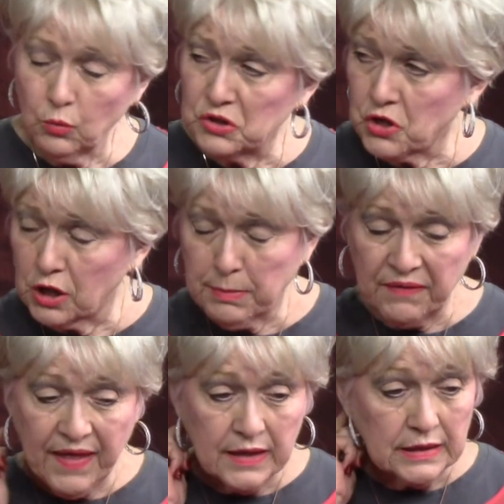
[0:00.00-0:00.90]
we'll talk
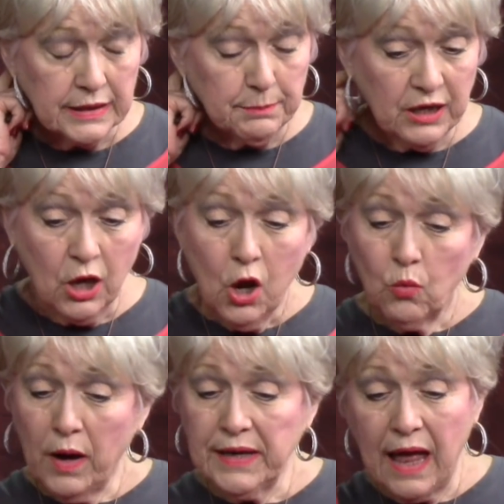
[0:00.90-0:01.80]
about that in a little bit.
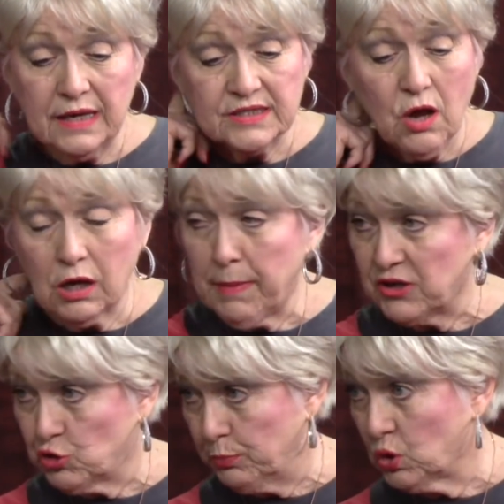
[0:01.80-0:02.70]
Right now, let's talk
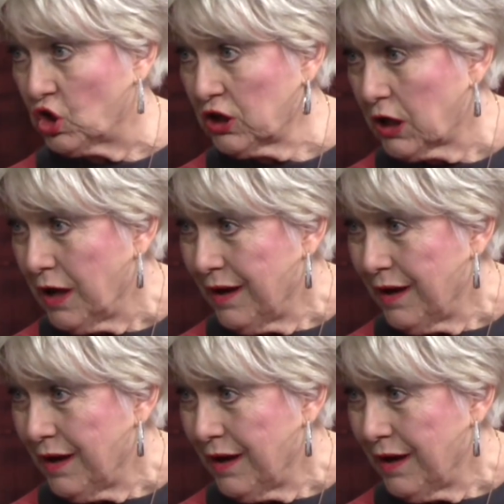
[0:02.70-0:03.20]
about your book